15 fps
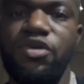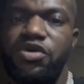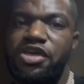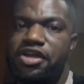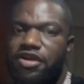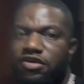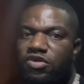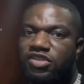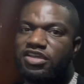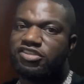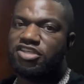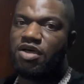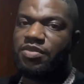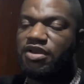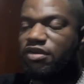year, new things
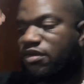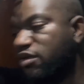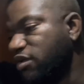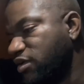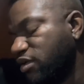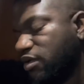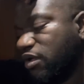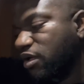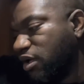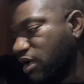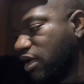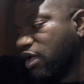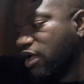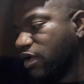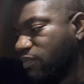coming.
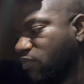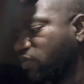We